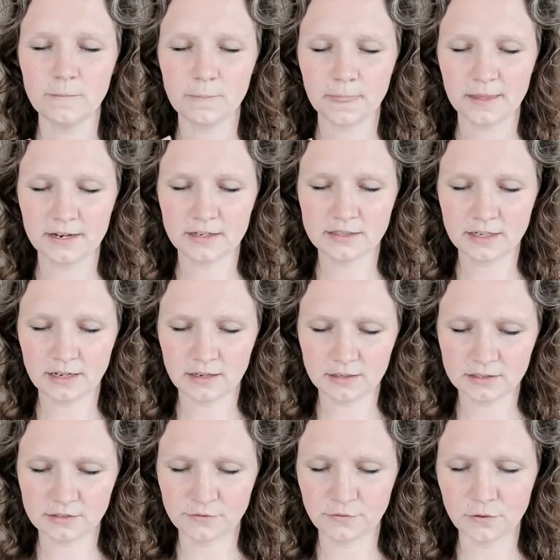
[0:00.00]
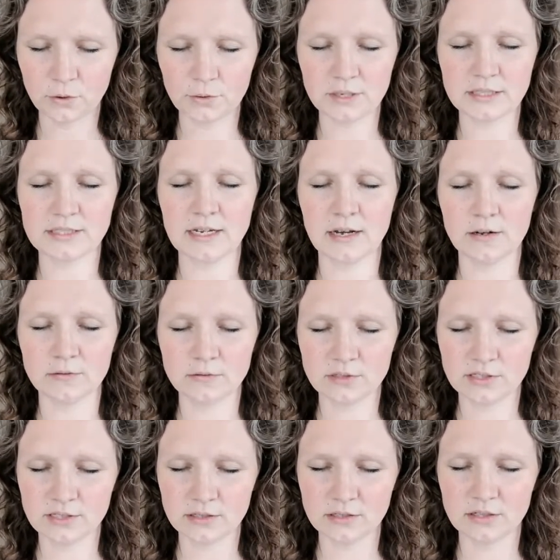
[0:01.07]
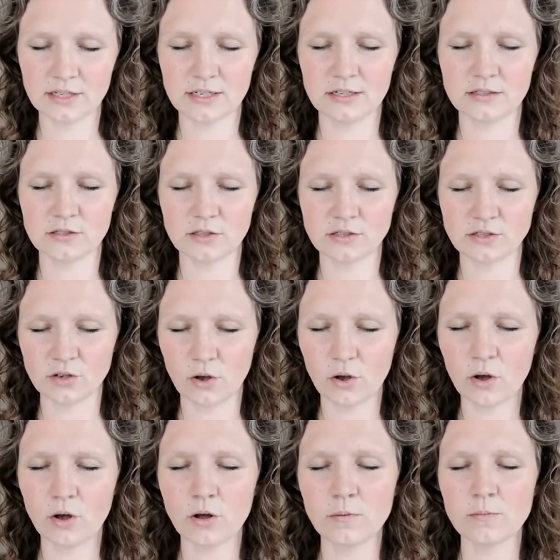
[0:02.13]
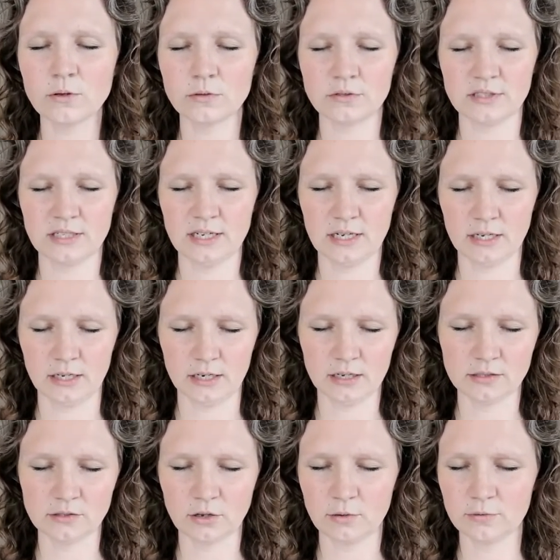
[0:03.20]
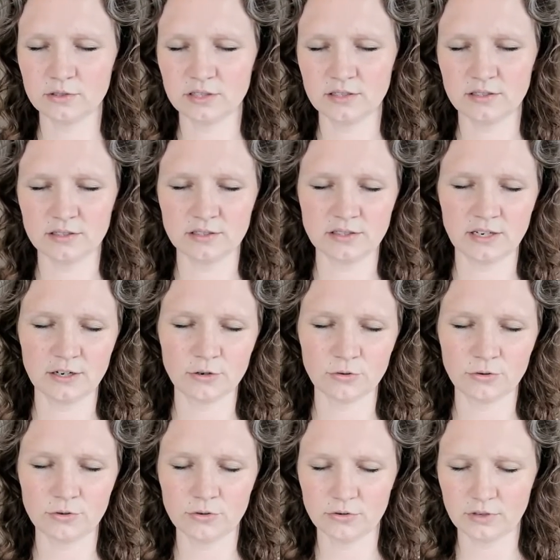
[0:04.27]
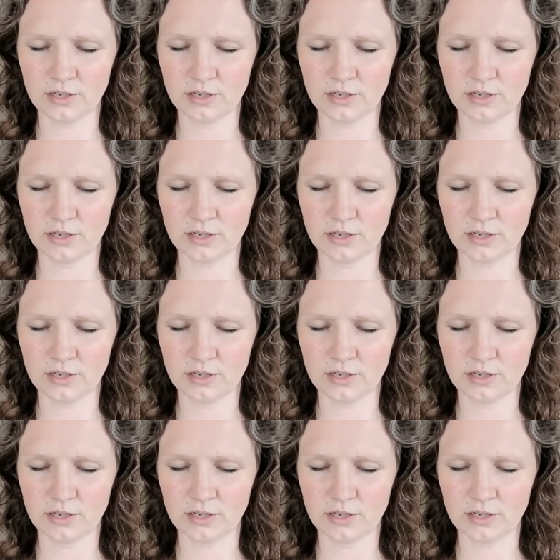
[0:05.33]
and it's flowing down still, and it's almost hit the sacral,